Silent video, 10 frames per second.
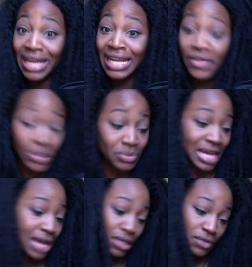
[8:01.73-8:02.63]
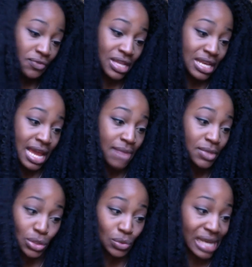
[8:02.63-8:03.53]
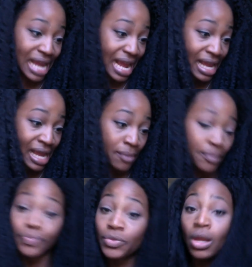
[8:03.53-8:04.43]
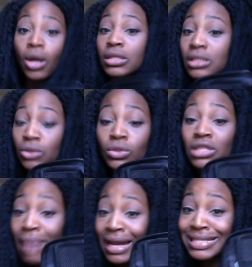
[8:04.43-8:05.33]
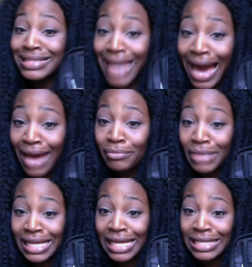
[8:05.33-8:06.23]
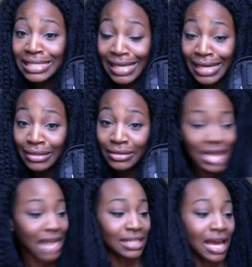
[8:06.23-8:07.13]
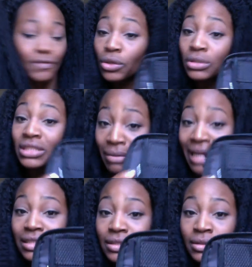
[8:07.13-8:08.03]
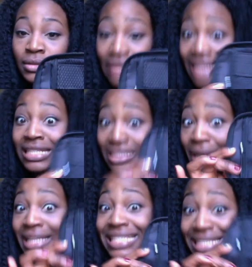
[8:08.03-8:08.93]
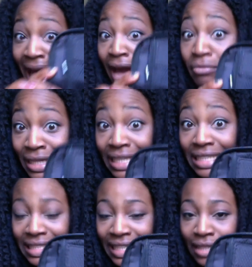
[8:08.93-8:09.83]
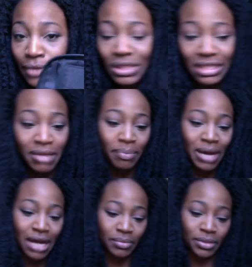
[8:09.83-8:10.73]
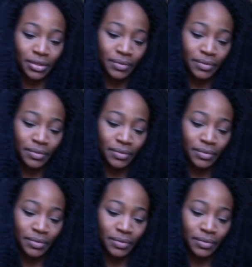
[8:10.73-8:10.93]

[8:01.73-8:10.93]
now. They're dead. I'm looking for the name. There's no name. Somebody's diabetes kit. Actually, somebody's diabetes kit was in my pocketbook.